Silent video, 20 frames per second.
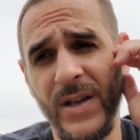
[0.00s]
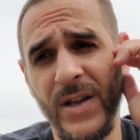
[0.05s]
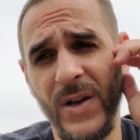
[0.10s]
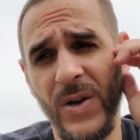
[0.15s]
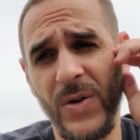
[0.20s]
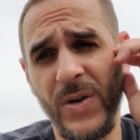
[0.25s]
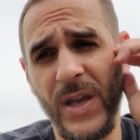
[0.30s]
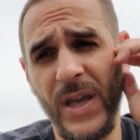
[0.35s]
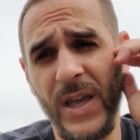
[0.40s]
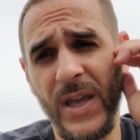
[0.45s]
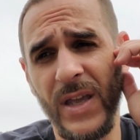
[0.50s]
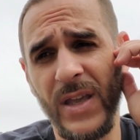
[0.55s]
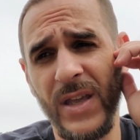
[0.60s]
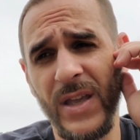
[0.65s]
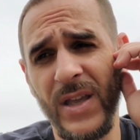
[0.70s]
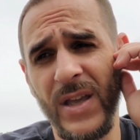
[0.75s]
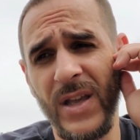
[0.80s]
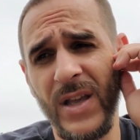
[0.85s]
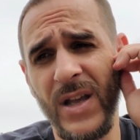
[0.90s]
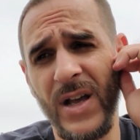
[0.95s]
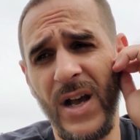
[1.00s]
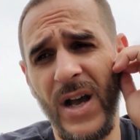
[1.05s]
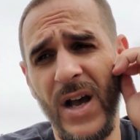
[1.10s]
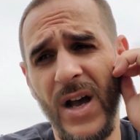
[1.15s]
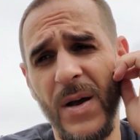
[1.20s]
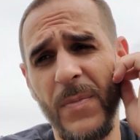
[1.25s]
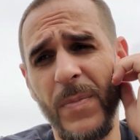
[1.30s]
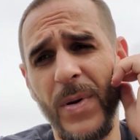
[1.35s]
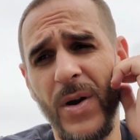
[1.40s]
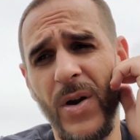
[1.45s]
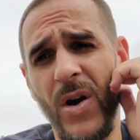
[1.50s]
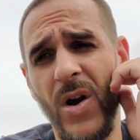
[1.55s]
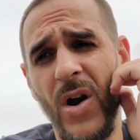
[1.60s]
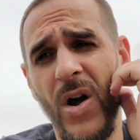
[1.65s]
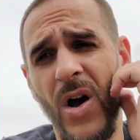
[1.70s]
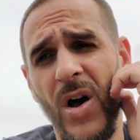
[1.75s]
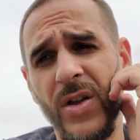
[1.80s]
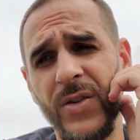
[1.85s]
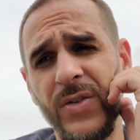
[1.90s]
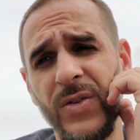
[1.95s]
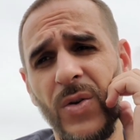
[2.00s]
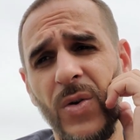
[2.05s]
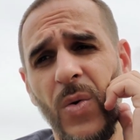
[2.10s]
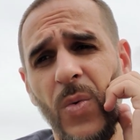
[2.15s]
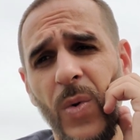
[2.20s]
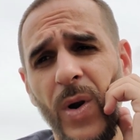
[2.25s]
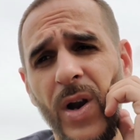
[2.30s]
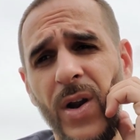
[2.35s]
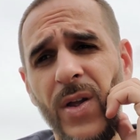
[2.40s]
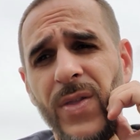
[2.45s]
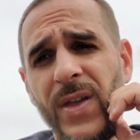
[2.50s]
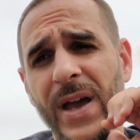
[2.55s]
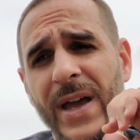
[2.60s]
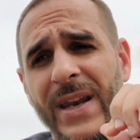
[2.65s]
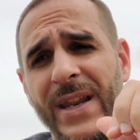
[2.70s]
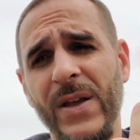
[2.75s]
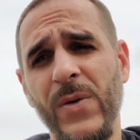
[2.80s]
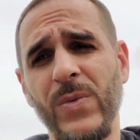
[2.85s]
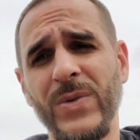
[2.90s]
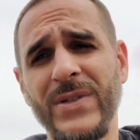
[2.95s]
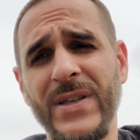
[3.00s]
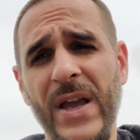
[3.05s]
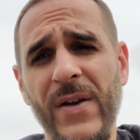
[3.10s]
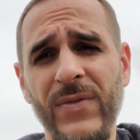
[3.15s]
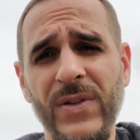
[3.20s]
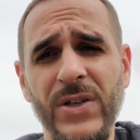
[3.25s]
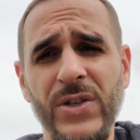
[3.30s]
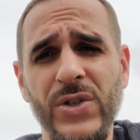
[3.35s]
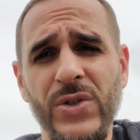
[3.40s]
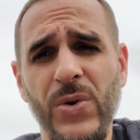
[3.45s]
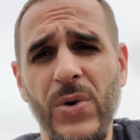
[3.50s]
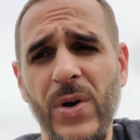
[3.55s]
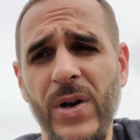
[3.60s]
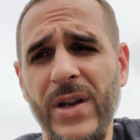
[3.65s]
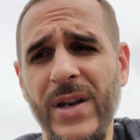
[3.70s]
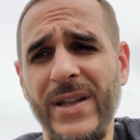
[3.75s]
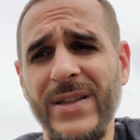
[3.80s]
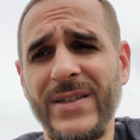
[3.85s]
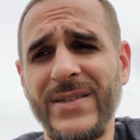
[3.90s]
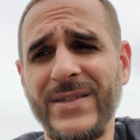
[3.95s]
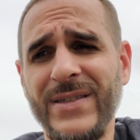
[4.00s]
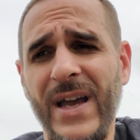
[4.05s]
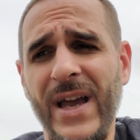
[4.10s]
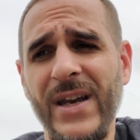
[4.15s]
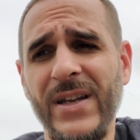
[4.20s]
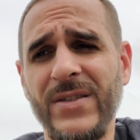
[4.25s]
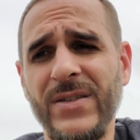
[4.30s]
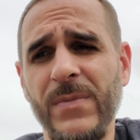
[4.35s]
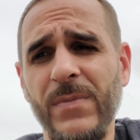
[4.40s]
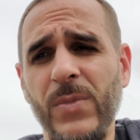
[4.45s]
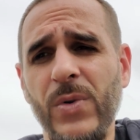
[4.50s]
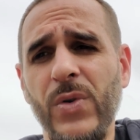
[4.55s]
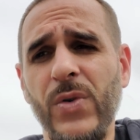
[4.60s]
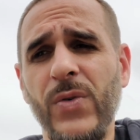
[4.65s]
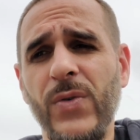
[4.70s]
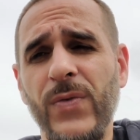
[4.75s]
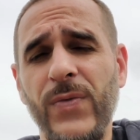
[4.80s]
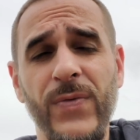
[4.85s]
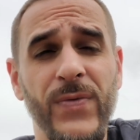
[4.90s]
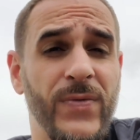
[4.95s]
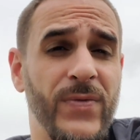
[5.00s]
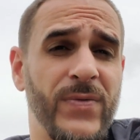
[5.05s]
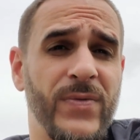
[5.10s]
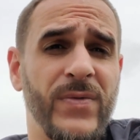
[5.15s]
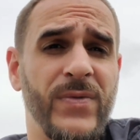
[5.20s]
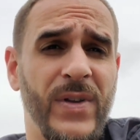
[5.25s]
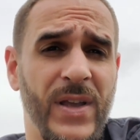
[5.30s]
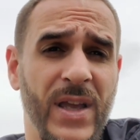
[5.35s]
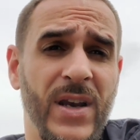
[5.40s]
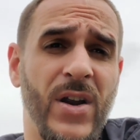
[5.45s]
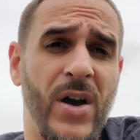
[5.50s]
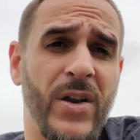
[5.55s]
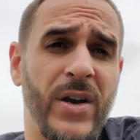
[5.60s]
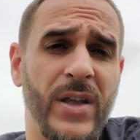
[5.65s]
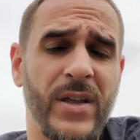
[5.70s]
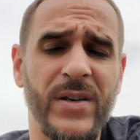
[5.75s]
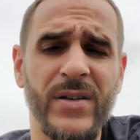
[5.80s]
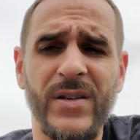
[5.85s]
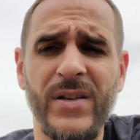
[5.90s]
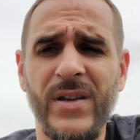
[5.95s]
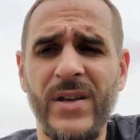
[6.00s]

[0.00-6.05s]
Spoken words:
but are also aware that it was heavily shorted and decided to move in on it.